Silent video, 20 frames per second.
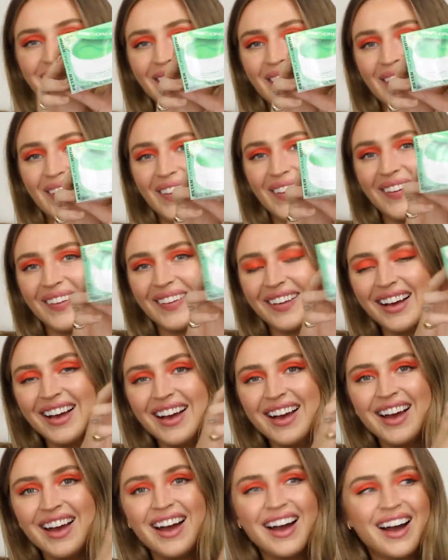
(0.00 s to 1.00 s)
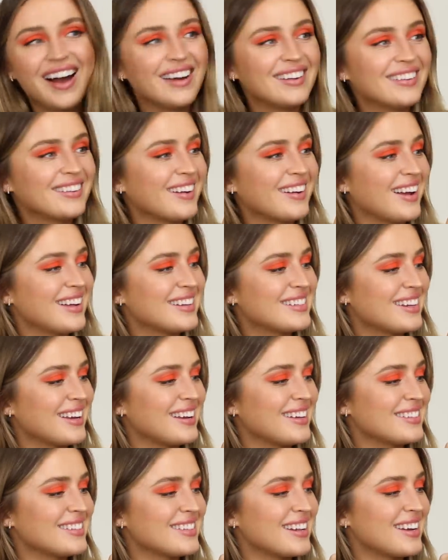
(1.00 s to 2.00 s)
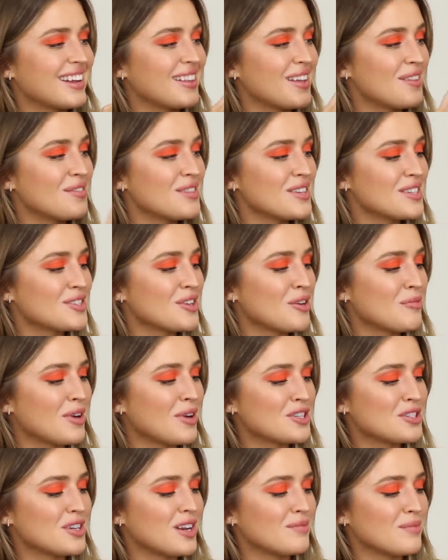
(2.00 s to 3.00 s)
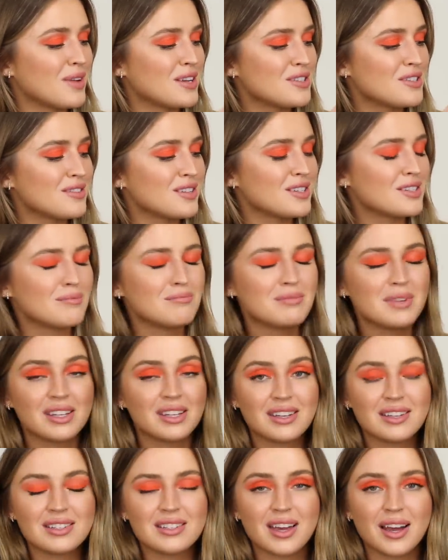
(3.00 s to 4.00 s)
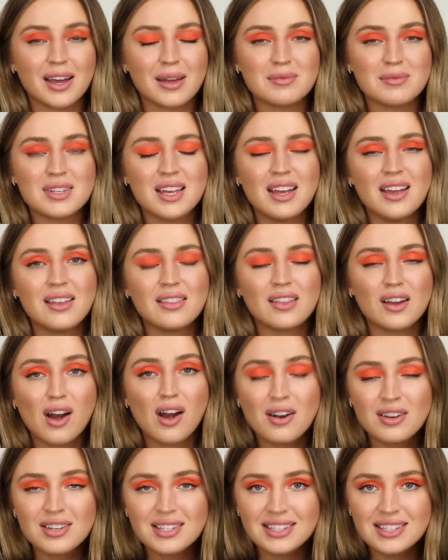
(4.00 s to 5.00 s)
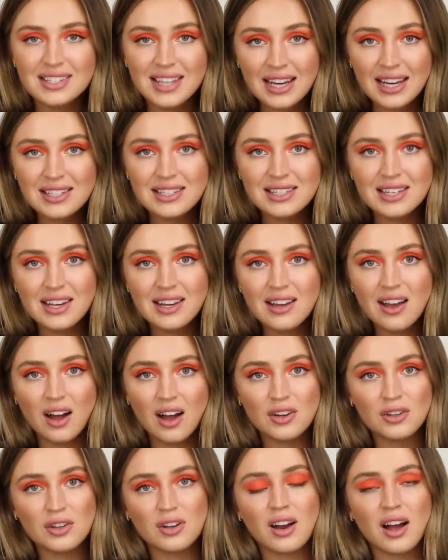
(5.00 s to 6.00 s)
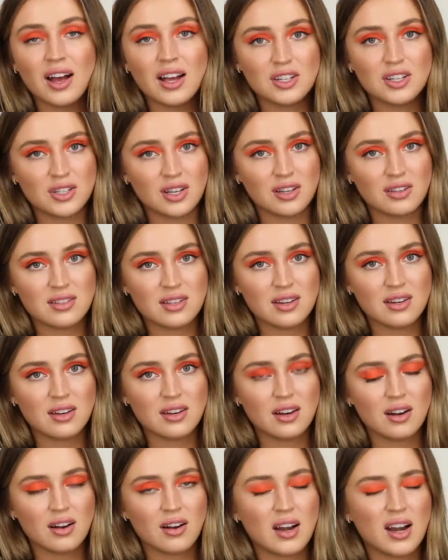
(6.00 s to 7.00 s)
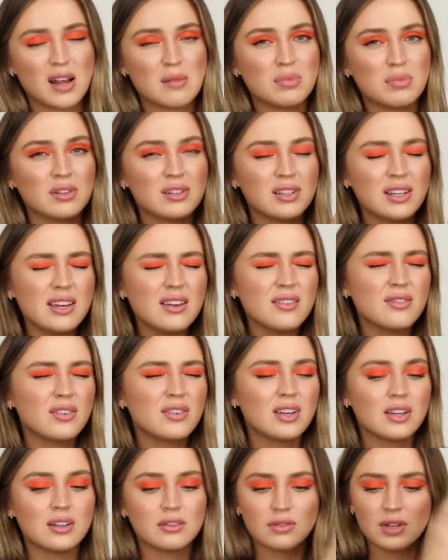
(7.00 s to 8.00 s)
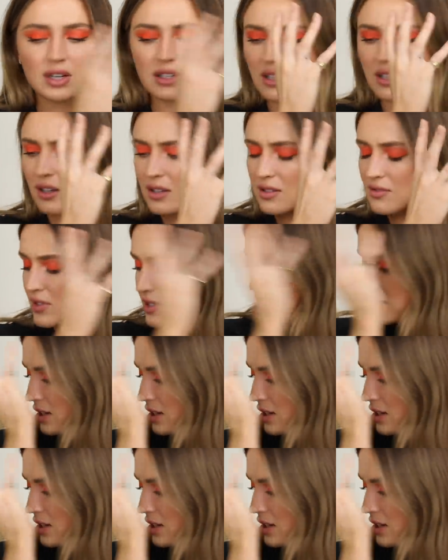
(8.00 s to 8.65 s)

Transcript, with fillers: little under eye gels. And I love this so much, and I've mentioned this a million times. There are 60 under eye gels in here, and I believe it retails for